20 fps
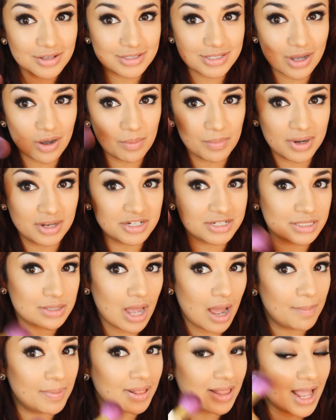So I'm gonna just
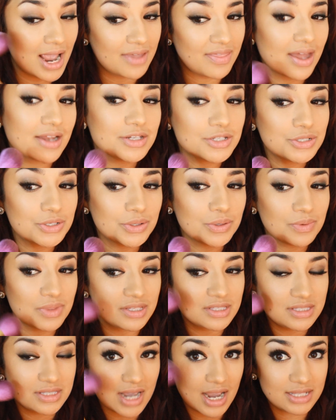apply that to
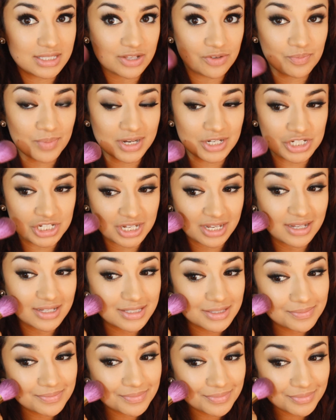the sides of my
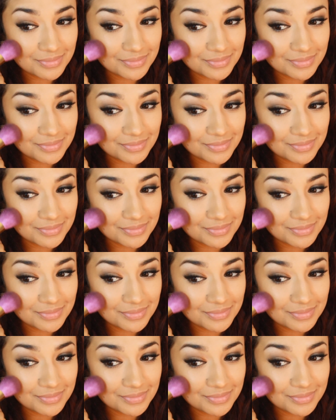cheeks.